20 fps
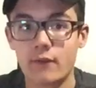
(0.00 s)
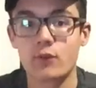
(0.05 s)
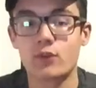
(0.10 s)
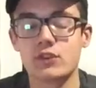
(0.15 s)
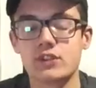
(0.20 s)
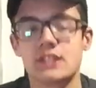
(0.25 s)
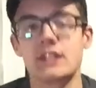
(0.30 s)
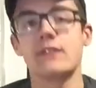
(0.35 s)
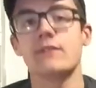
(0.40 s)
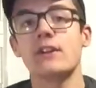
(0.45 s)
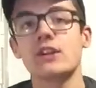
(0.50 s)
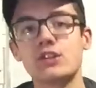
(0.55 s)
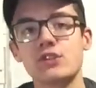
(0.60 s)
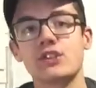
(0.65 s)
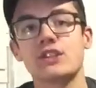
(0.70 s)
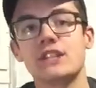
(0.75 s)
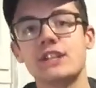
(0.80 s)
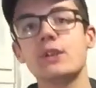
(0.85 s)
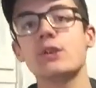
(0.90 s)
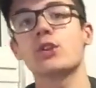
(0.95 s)
Of course, the
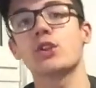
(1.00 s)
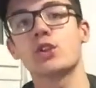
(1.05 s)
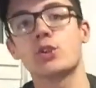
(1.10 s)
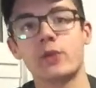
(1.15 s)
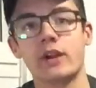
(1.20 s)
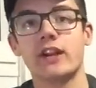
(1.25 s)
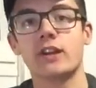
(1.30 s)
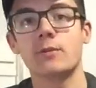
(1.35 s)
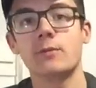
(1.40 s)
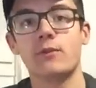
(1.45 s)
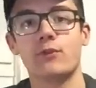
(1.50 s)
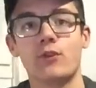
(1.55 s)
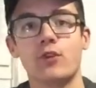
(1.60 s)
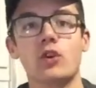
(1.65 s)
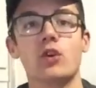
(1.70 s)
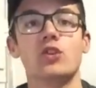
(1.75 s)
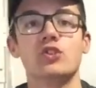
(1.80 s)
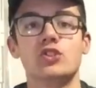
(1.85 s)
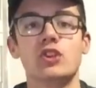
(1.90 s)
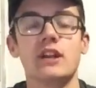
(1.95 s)
Avengers steal the Cradle
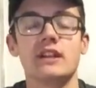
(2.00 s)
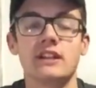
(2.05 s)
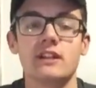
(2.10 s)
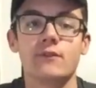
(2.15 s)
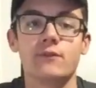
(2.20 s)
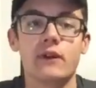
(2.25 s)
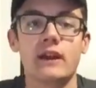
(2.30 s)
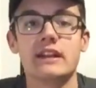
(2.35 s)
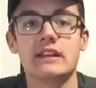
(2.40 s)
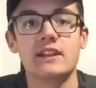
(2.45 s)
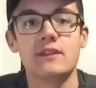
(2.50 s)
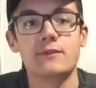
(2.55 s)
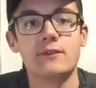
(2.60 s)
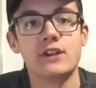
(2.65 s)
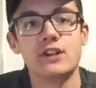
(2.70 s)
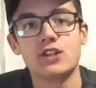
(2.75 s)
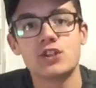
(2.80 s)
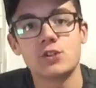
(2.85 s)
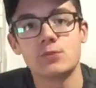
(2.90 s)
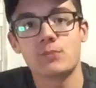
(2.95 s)
before Ultron can finally
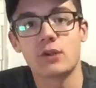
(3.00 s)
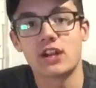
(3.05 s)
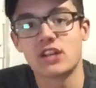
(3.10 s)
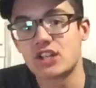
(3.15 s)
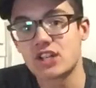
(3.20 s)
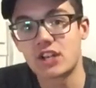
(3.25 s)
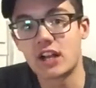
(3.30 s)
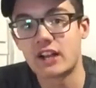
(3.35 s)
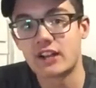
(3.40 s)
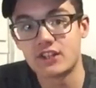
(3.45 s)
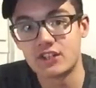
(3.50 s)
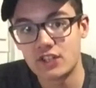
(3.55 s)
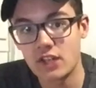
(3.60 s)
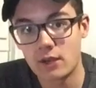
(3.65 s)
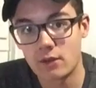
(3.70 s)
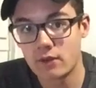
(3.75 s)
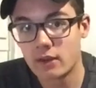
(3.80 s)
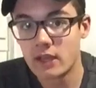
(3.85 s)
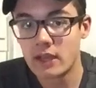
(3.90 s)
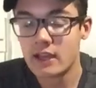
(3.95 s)
finish his project on his
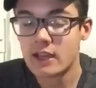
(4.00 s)
own.